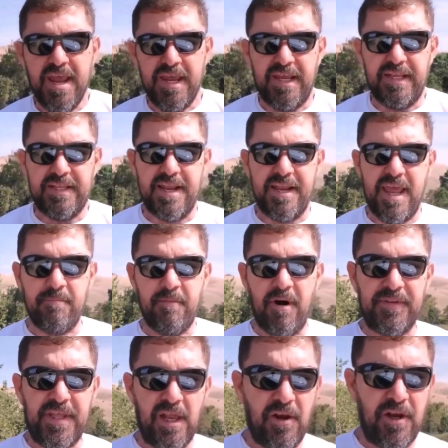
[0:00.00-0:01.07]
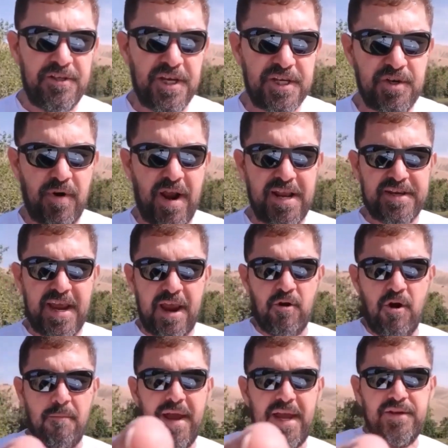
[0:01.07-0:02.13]
In the name of the Lord Jesus Christ, I
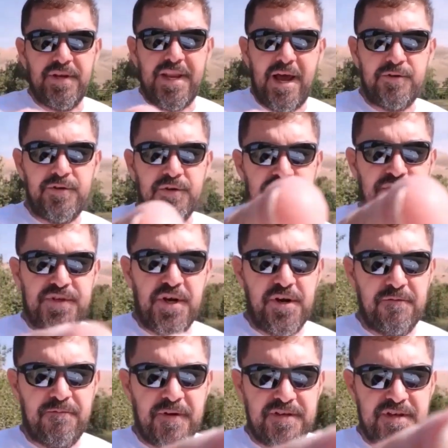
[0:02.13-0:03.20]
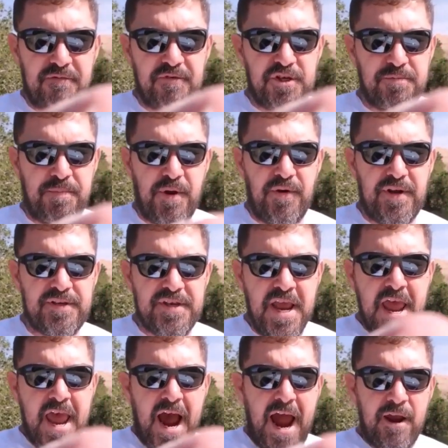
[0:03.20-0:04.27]
command you now to surface evil spirits.
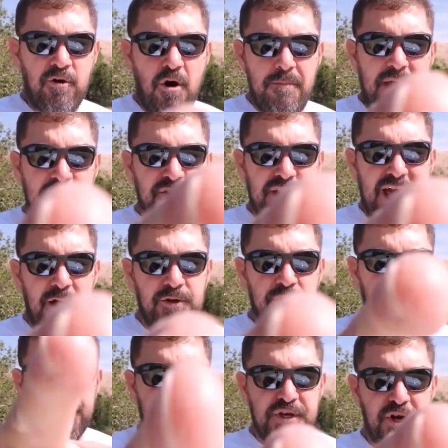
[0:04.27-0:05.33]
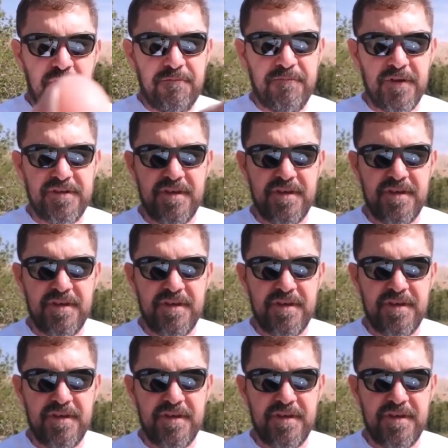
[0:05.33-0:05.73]
I command you now to surface